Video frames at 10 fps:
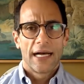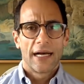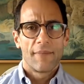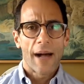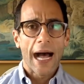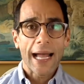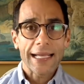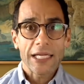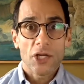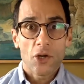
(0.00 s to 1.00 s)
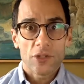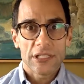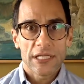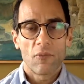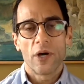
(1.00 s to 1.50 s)
I can go to
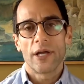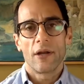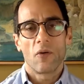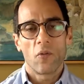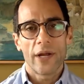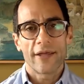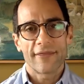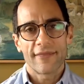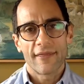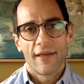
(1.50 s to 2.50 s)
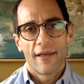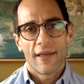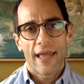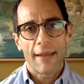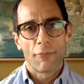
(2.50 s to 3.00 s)
someone with
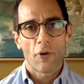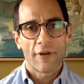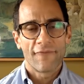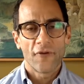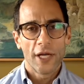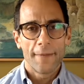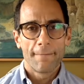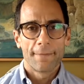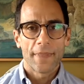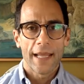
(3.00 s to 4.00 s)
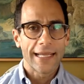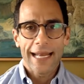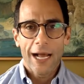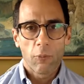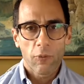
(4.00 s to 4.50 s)
a broken foot and
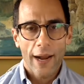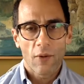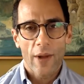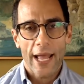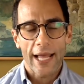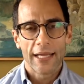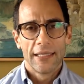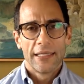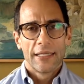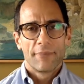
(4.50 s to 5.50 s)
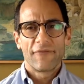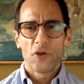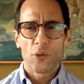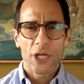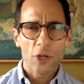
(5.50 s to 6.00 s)
get help right away. But
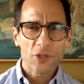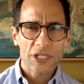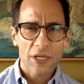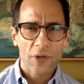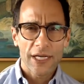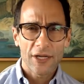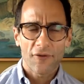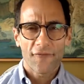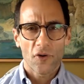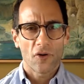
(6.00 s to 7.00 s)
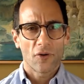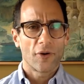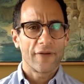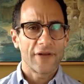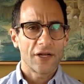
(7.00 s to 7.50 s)
if you were to go someone in your
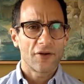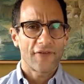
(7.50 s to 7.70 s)
firm or even in your